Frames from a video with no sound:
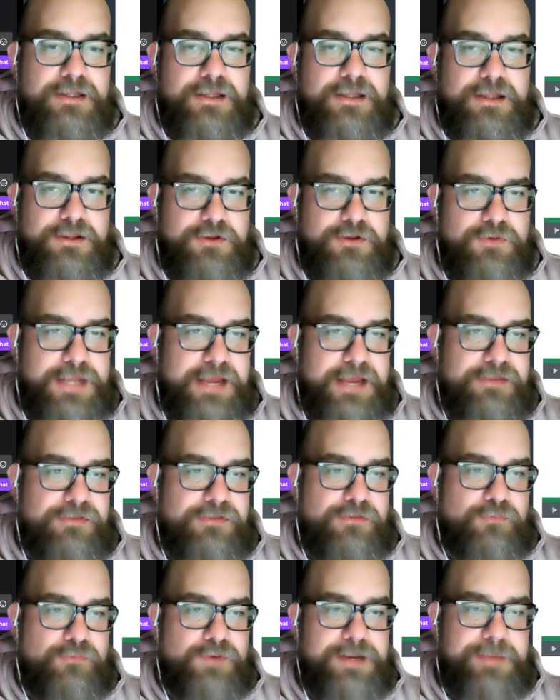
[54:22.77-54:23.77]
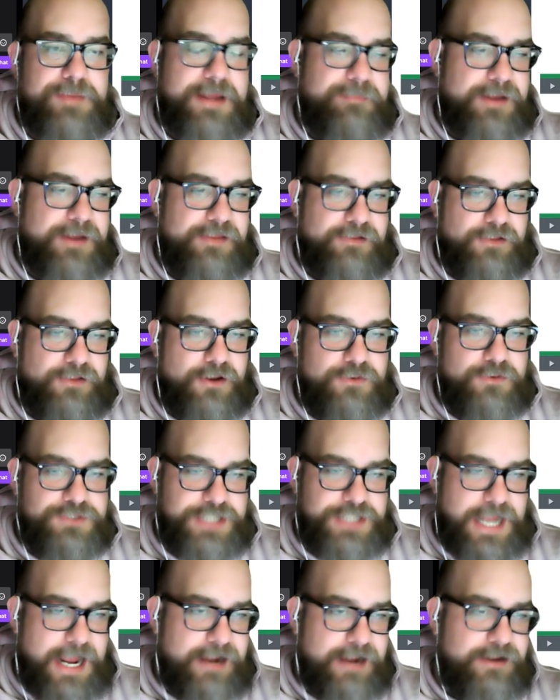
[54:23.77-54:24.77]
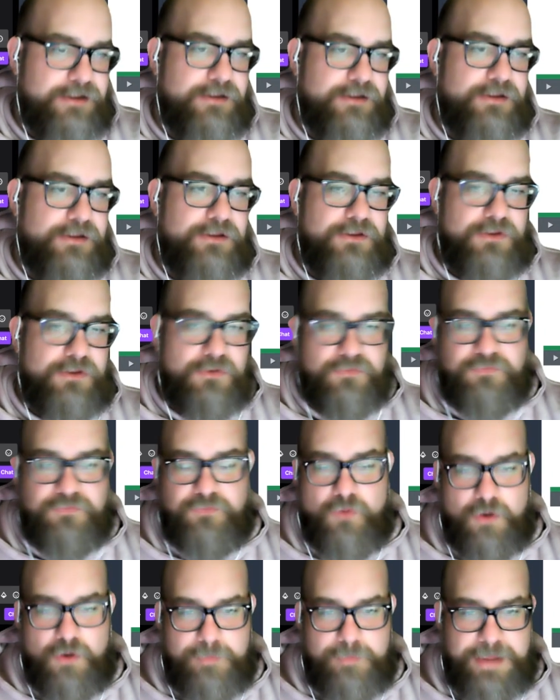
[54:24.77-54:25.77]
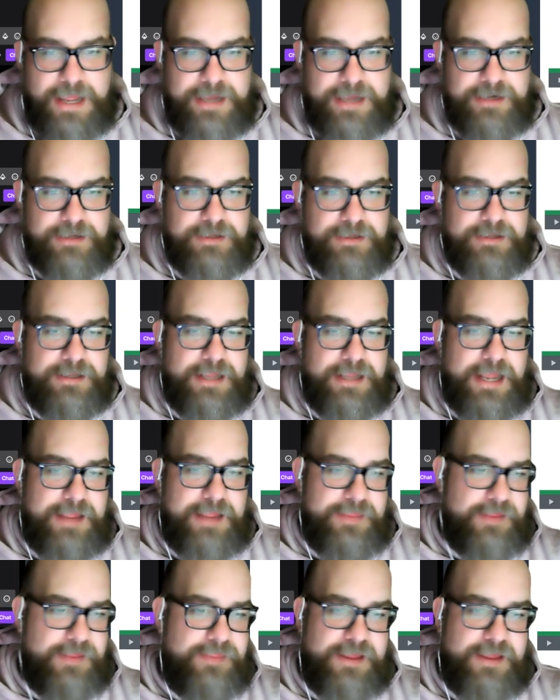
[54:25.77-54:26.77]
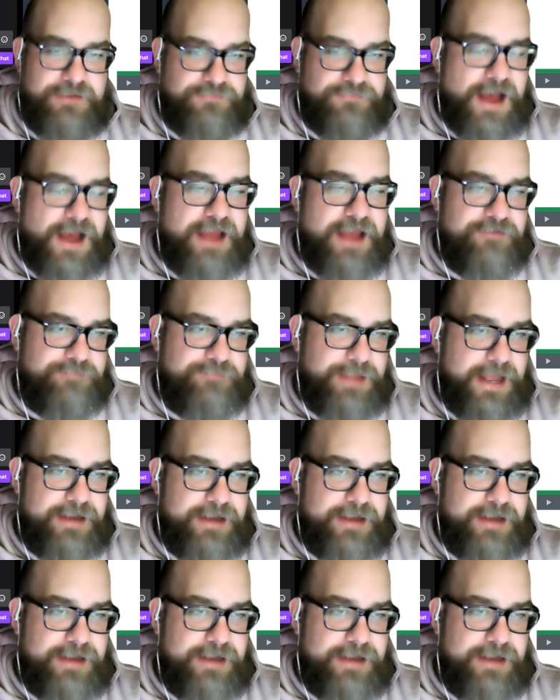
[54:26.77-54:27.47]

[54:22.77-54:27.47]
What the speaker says: you get 3-bet by the low jack, you 4-bet, and then they 5-bet.